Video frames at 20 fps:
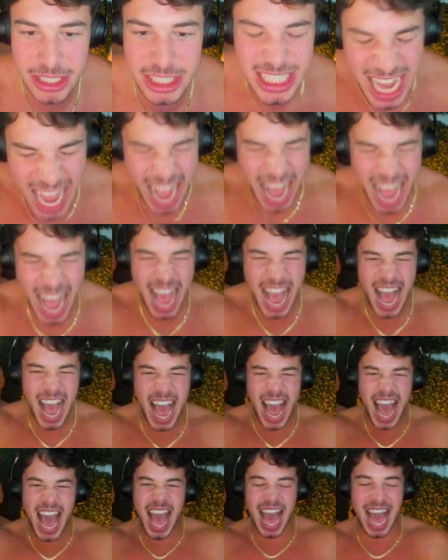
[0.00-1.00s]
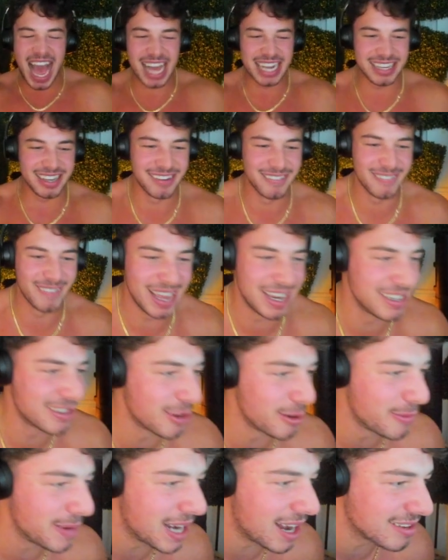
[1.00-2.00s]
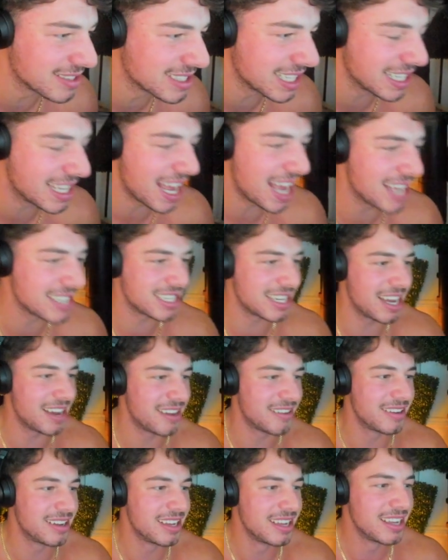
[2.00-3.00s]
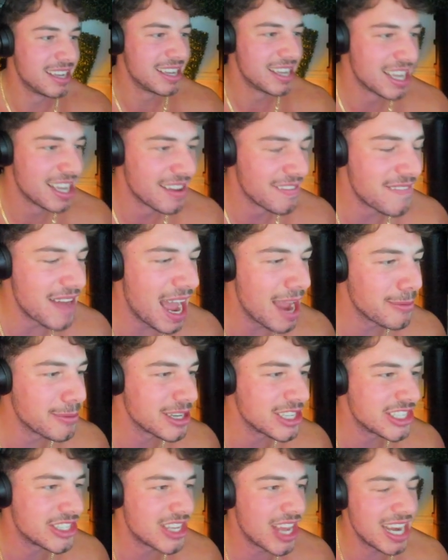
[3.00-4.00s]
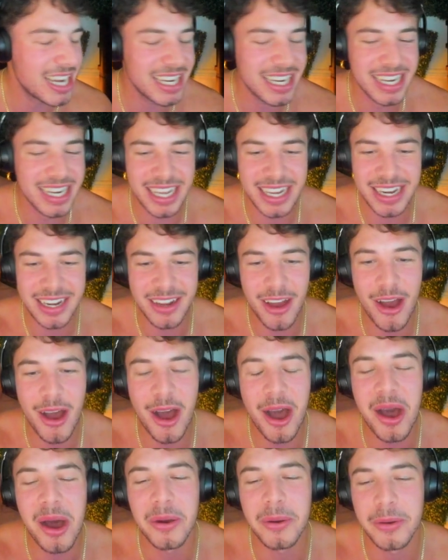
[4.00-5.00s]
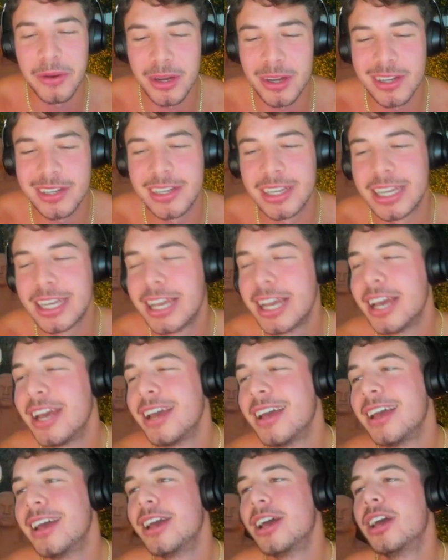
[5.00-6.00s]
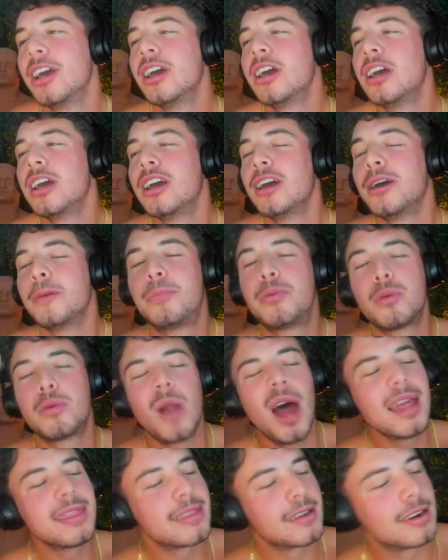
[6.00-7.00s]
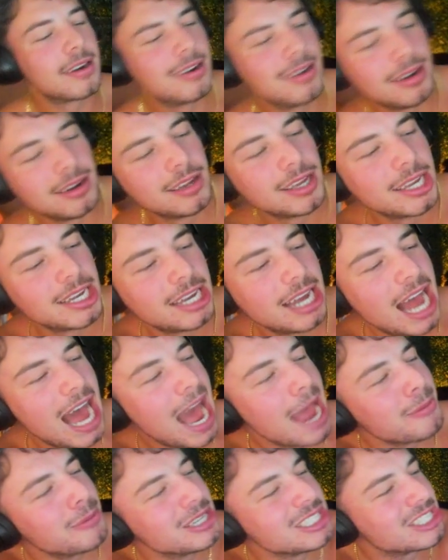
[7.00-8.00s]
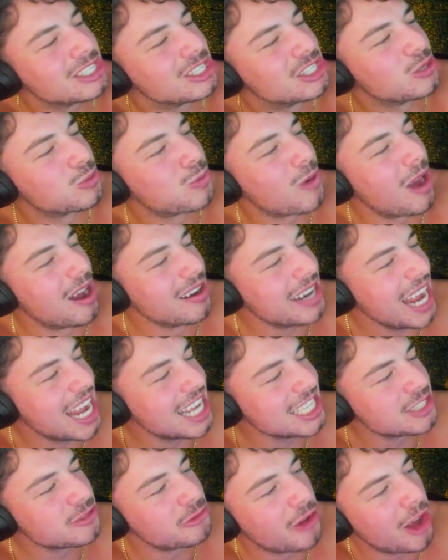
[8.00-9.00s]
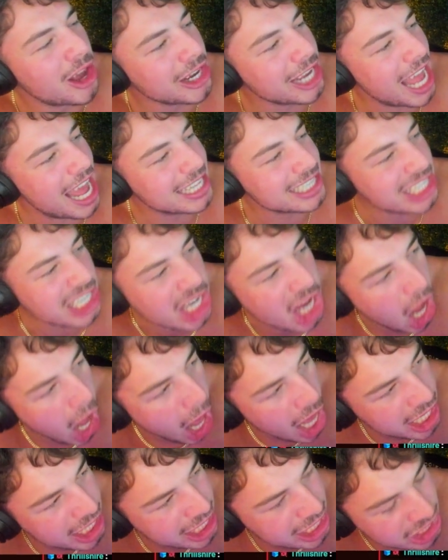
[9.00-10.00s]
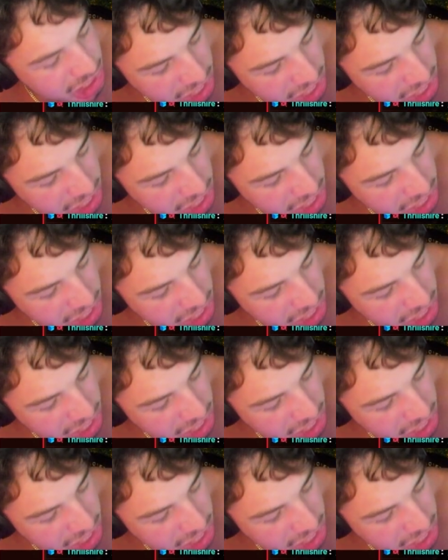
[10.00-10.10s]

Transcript: Ah! Good win. Good win. I was going to cash it out. Virus, send it in. Oh. Brother, I was drunk as fuck at the cottage